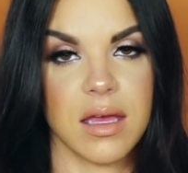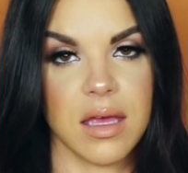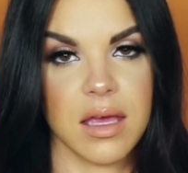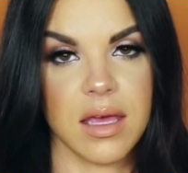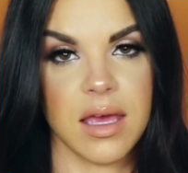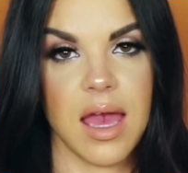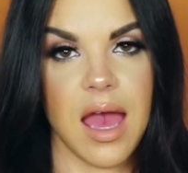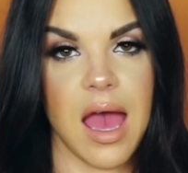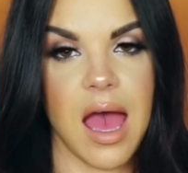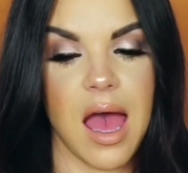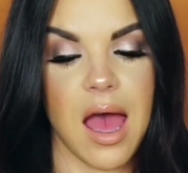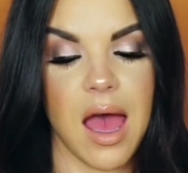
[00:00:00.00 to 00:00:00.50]

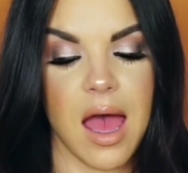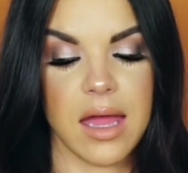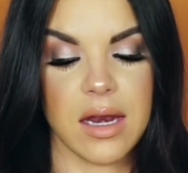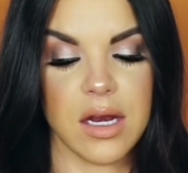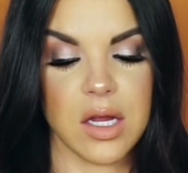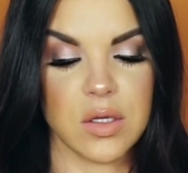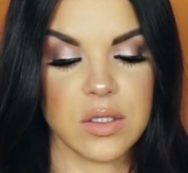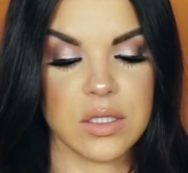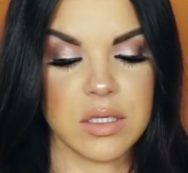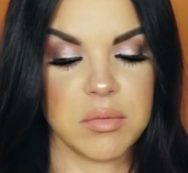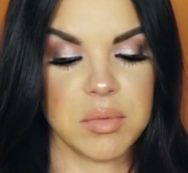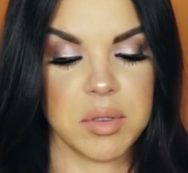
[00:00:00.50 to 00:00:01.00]
Yeah, I
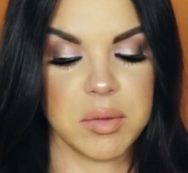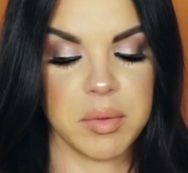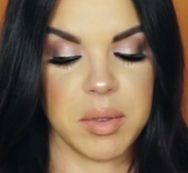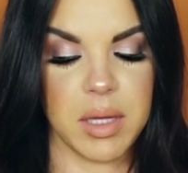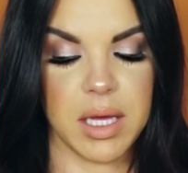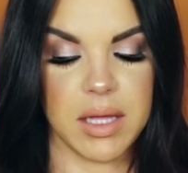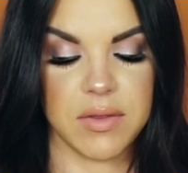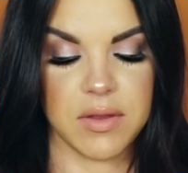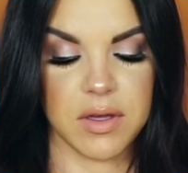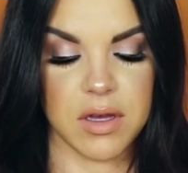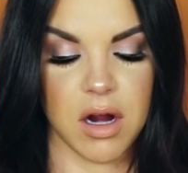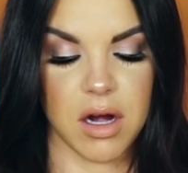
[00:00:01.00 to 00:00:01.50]
know some people
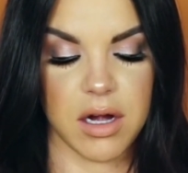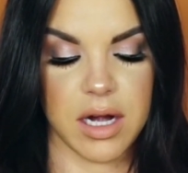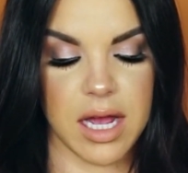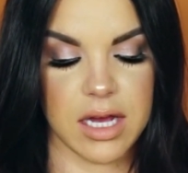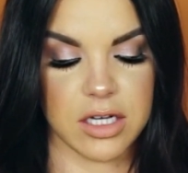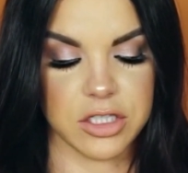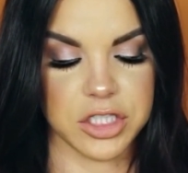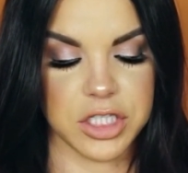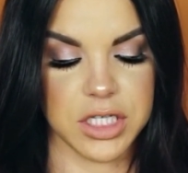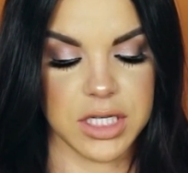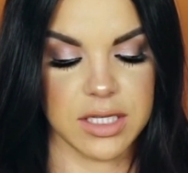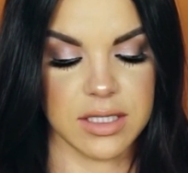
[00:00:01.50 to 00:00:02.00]
hate the
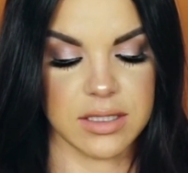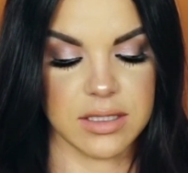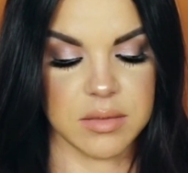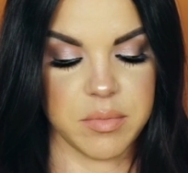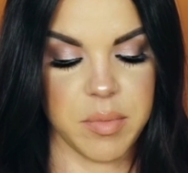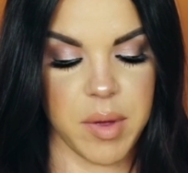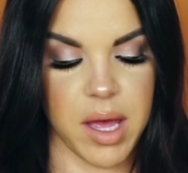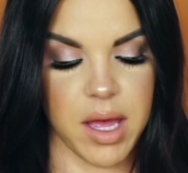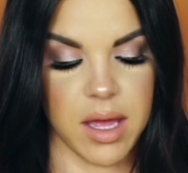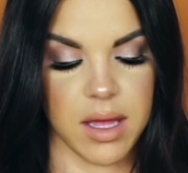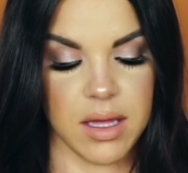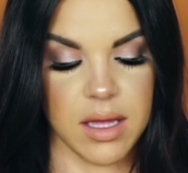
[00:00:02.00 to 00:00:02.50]

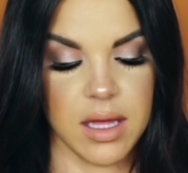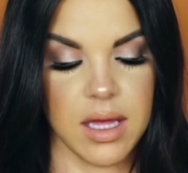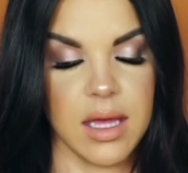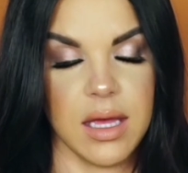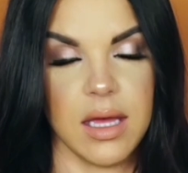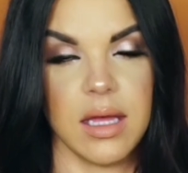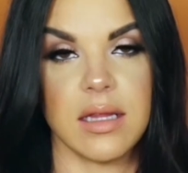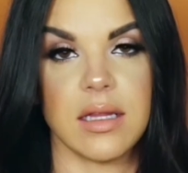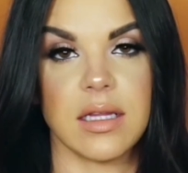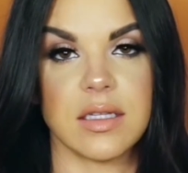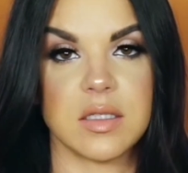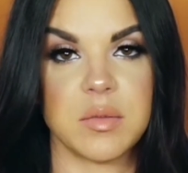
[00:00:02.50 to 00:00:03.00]
Kardashians, but
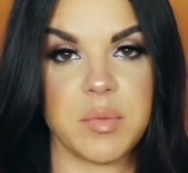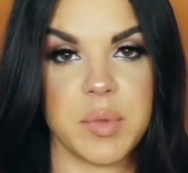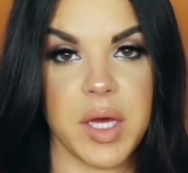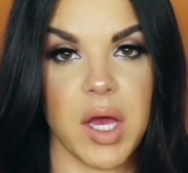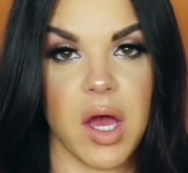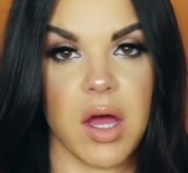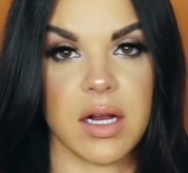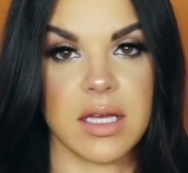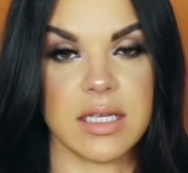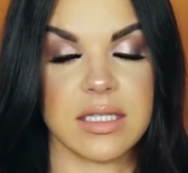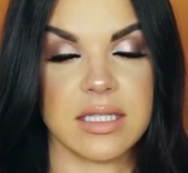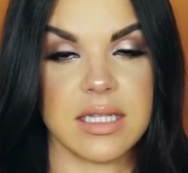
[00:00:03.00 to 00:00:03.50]
let's be
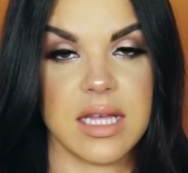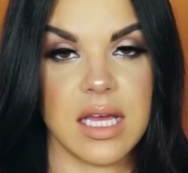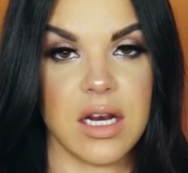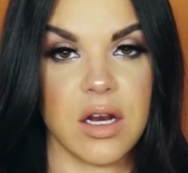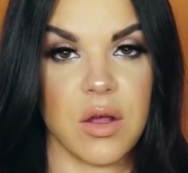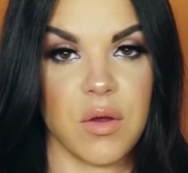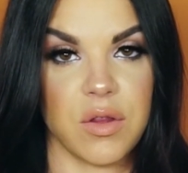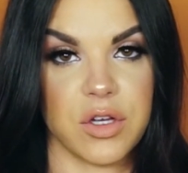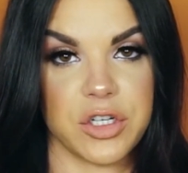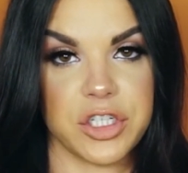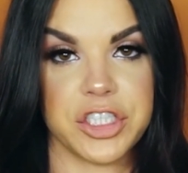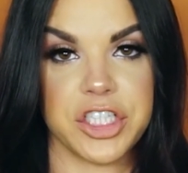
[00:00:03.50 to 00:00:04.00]
honest, they
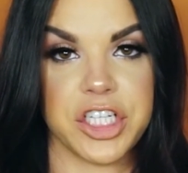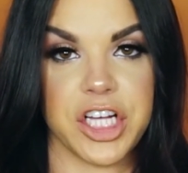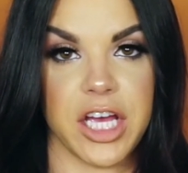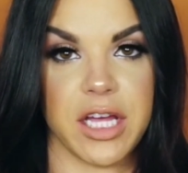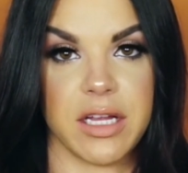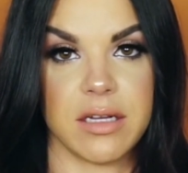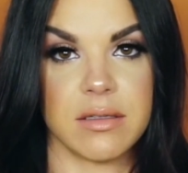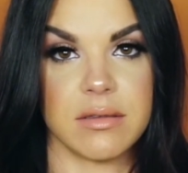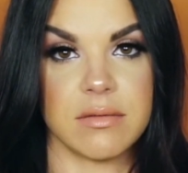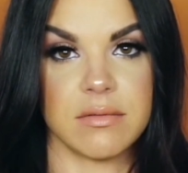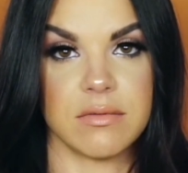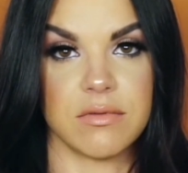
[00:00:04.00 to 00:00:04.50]
know their
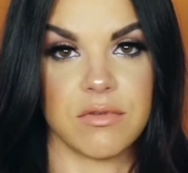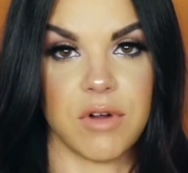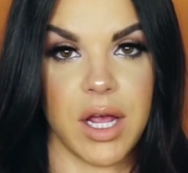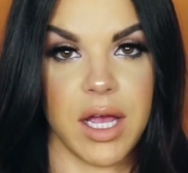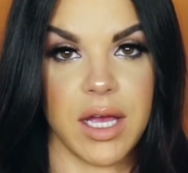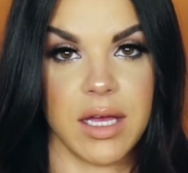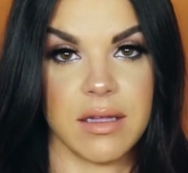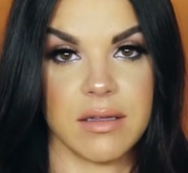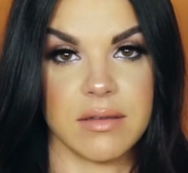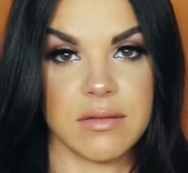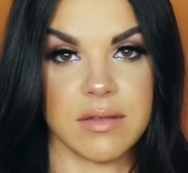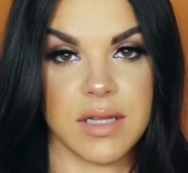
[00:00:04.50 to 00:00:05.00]
shit,
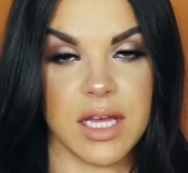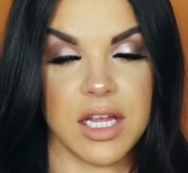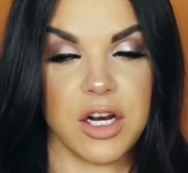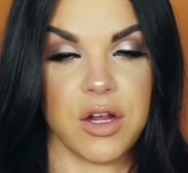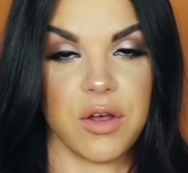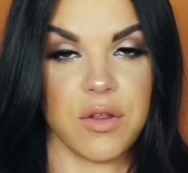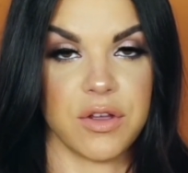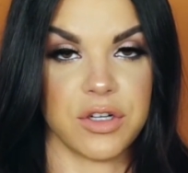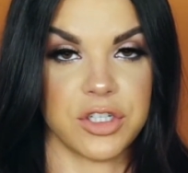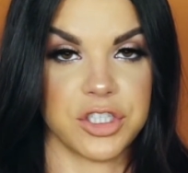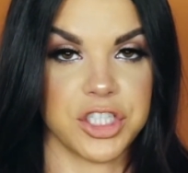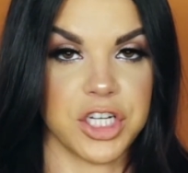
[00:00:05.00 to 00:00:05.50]
right? They
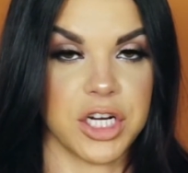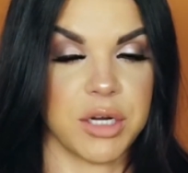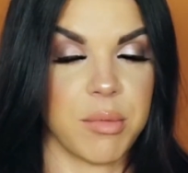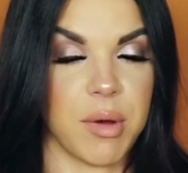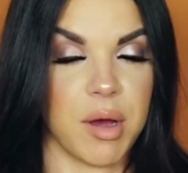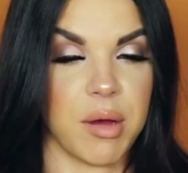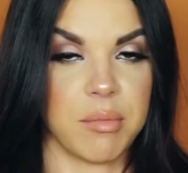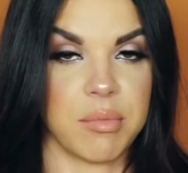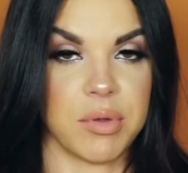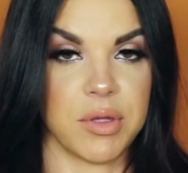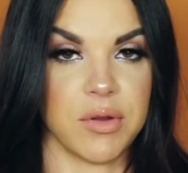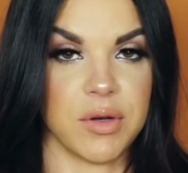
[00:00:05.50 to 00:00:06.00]
know their shit
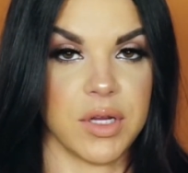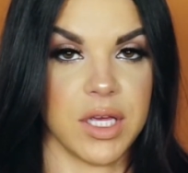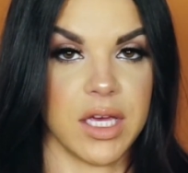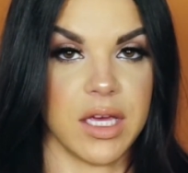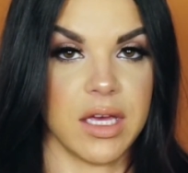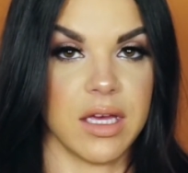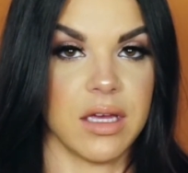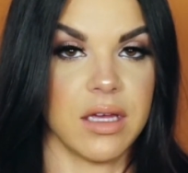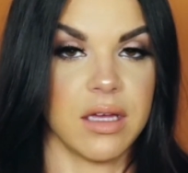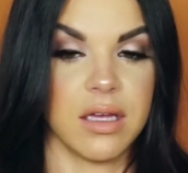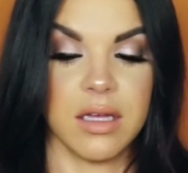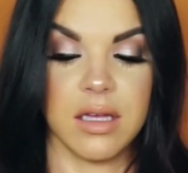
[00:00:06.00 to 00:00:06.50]
about
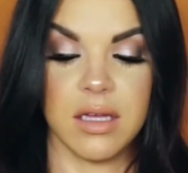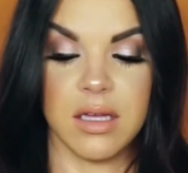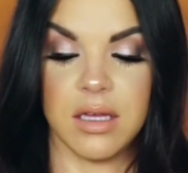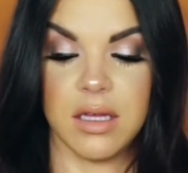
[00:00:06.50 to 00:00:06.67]
beauty.